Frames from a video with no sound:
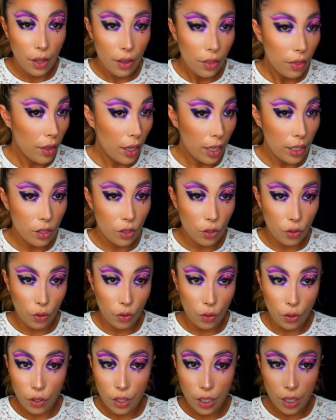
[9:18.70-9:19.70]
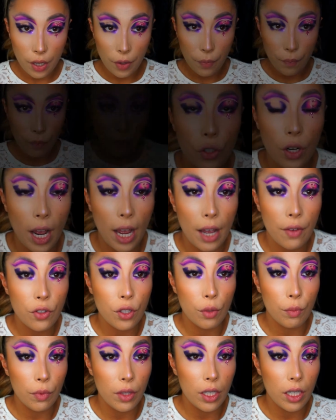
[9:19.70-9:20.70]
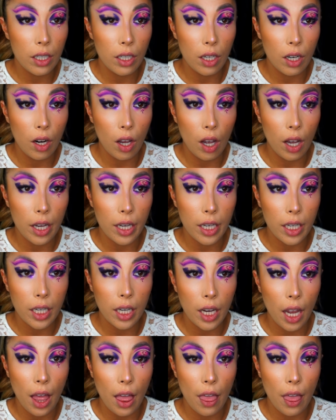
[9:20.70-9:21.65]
that's good. Have something like